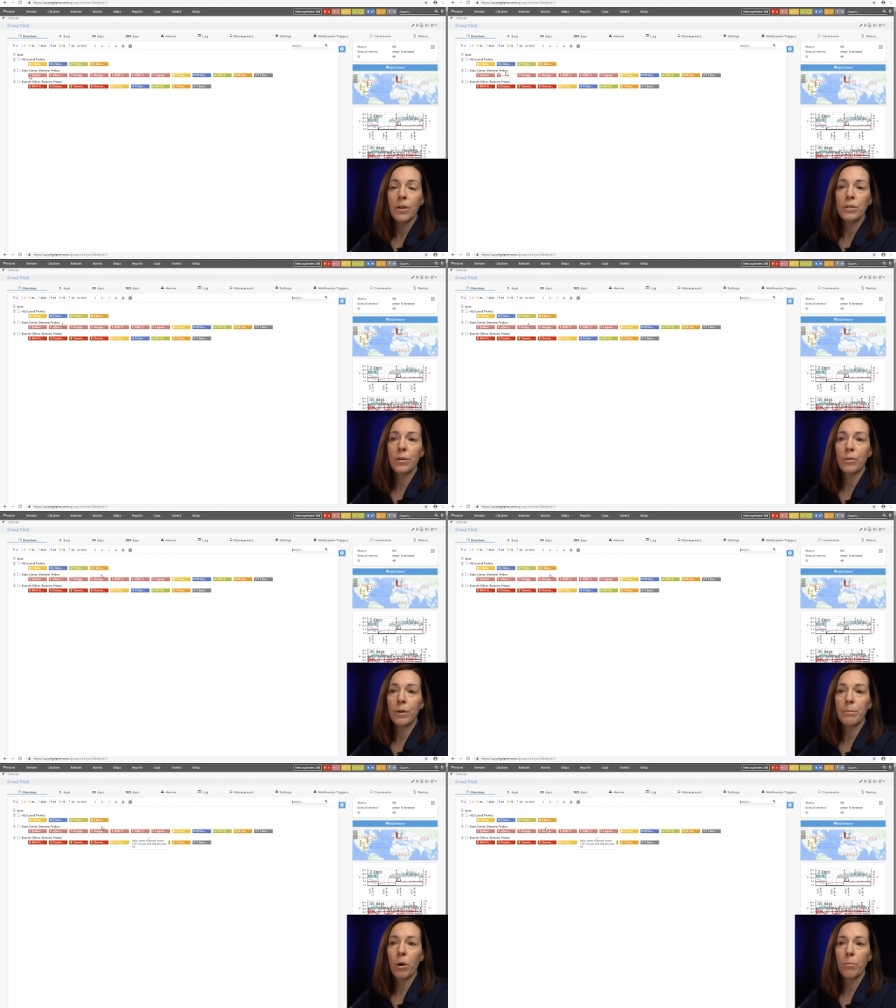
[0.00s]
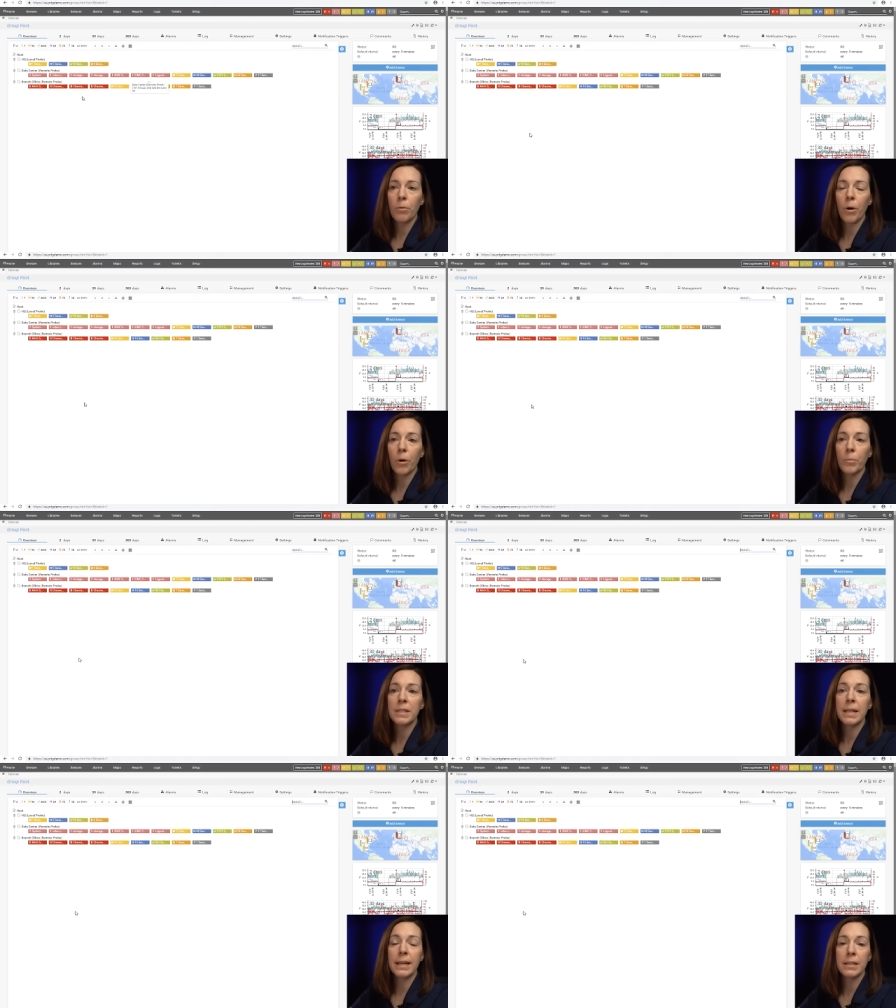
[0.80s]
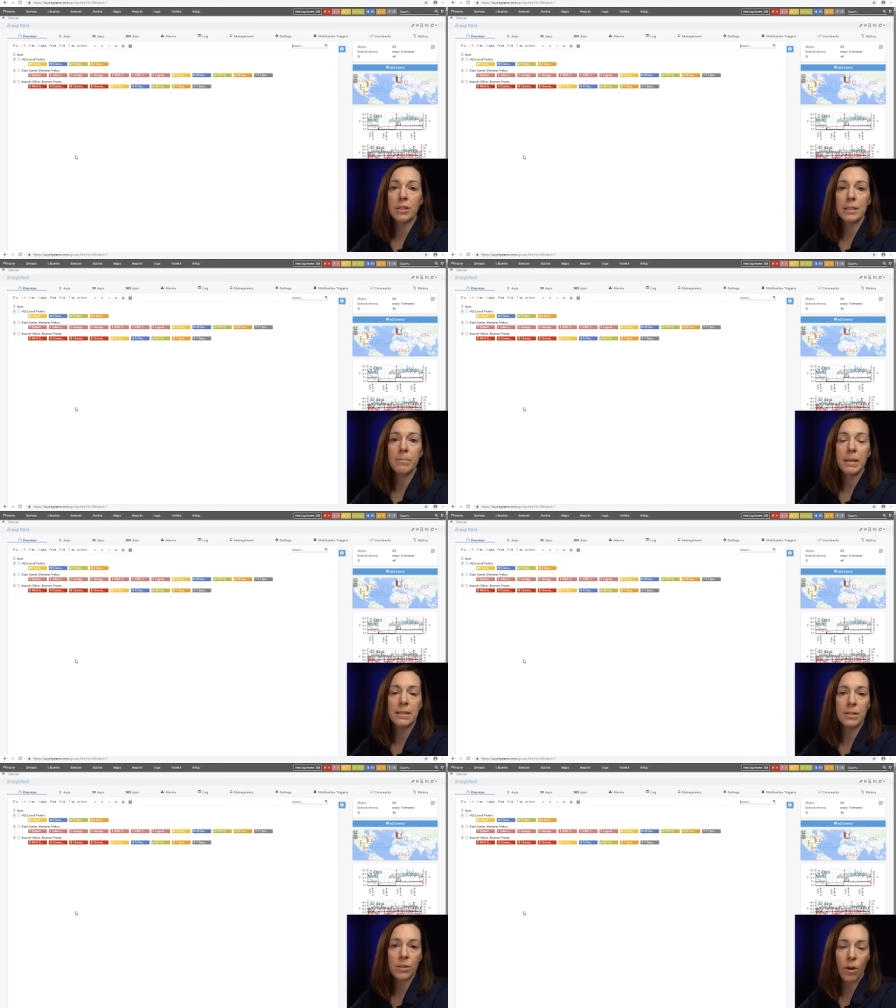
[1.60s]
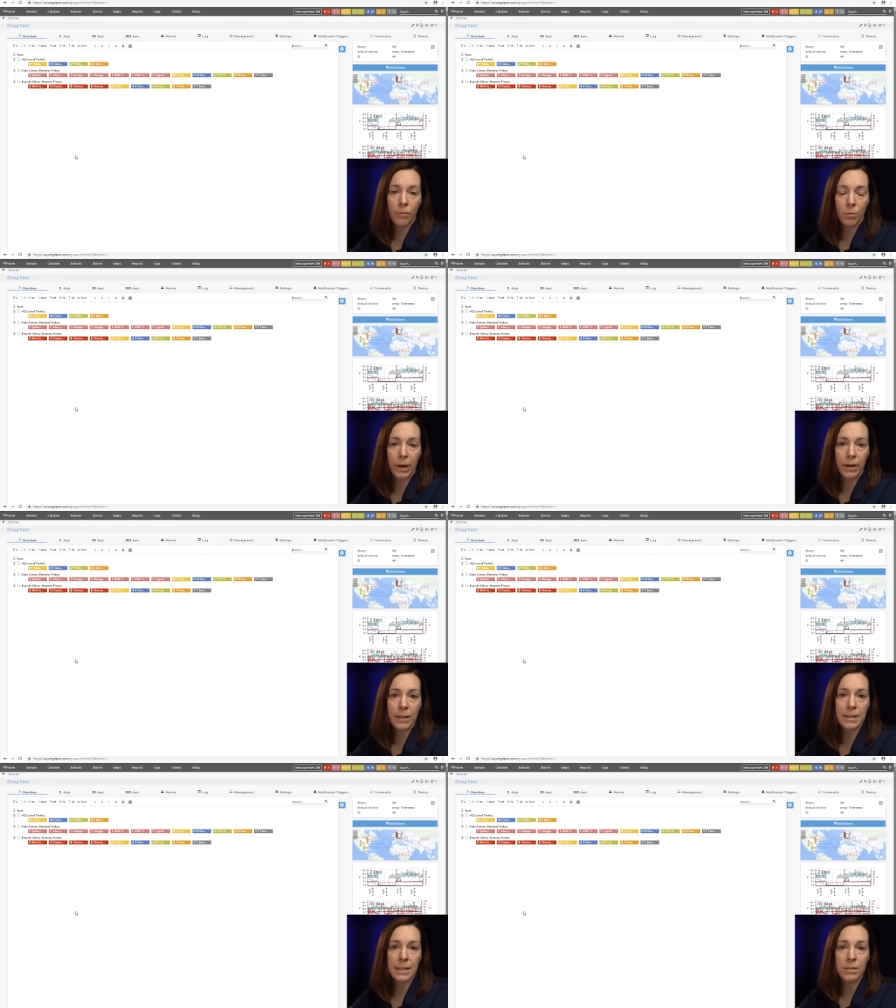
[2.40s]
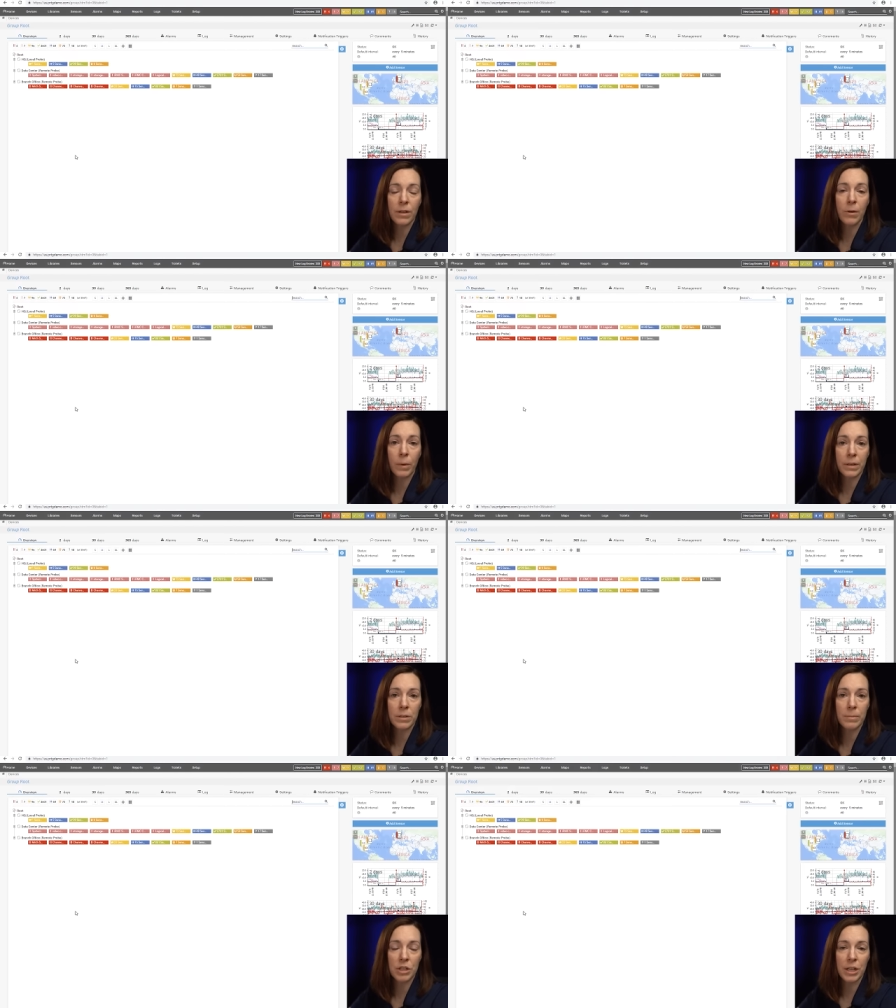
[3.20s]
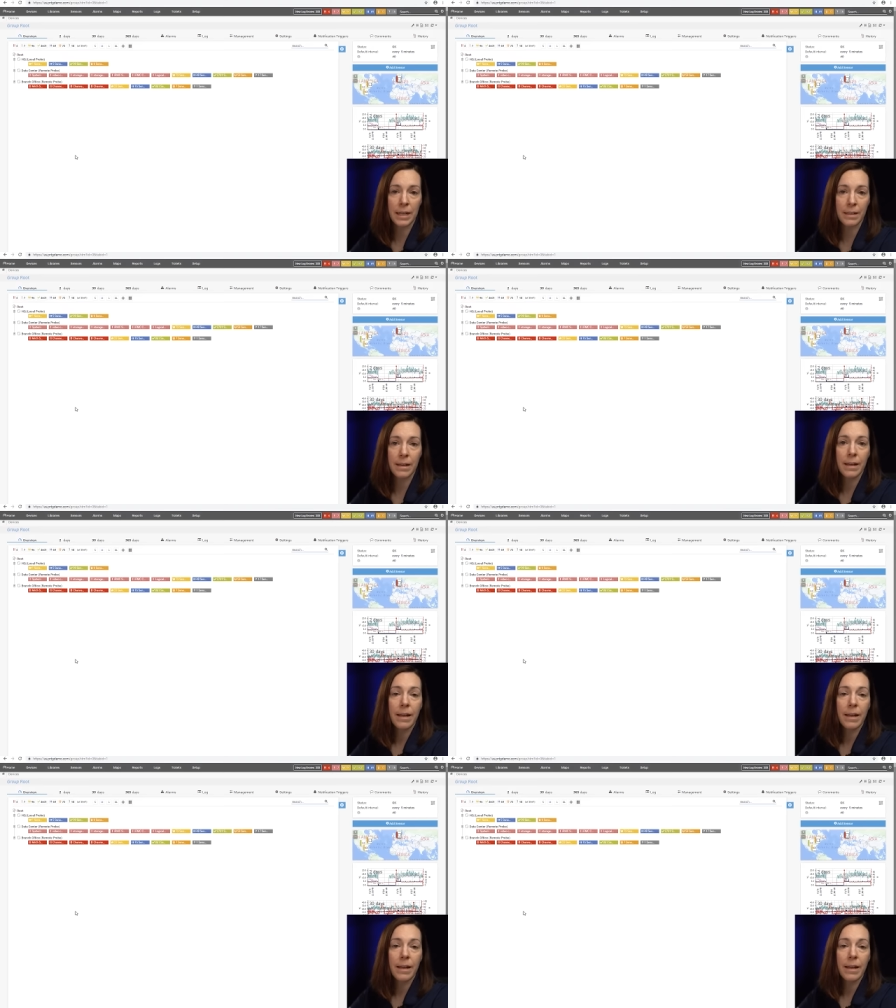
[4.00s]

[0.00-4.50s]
So the remote probes is just a piece of software that sits on a Windows machine